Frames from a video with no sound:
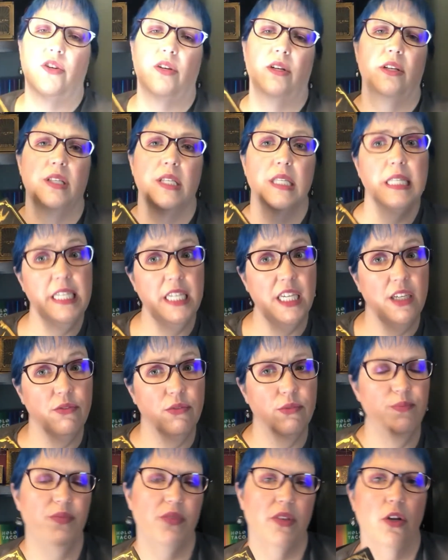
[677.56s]
sleeve
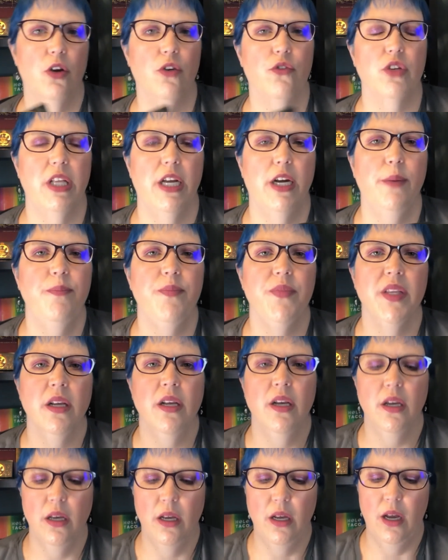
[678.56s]
over there.
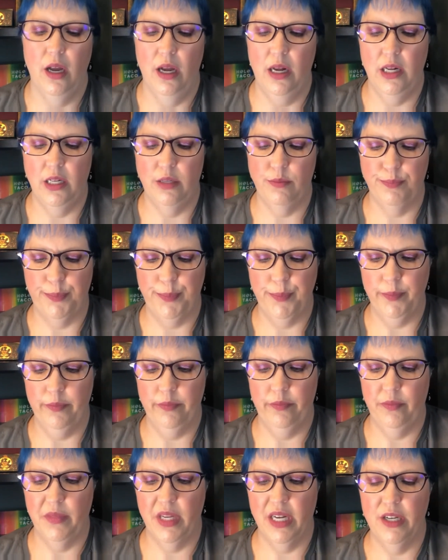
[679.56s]

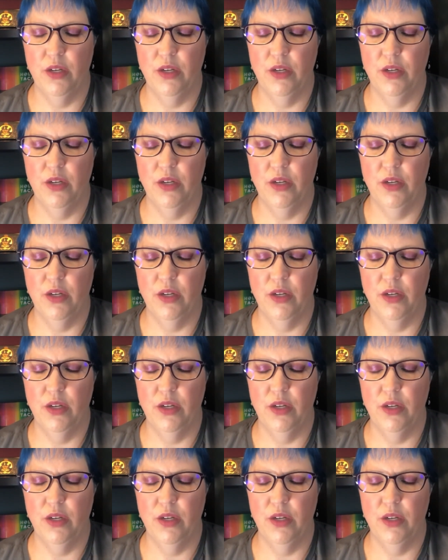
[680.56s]
I